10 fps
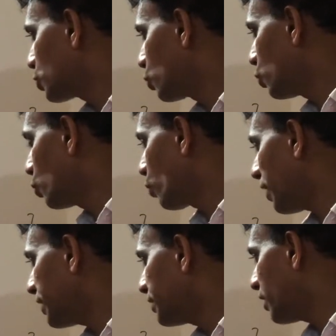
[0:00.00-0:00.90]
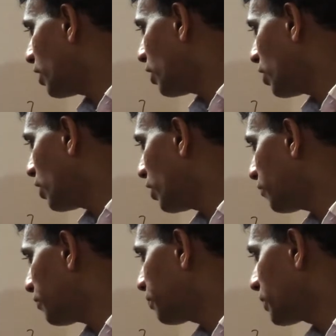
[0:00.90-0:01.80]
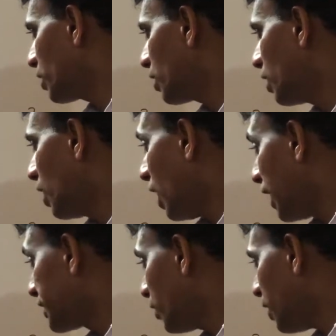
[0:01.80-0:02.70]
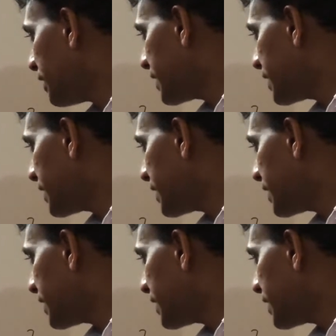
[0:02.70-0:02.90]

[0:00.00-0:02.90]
2, write the half. Other one is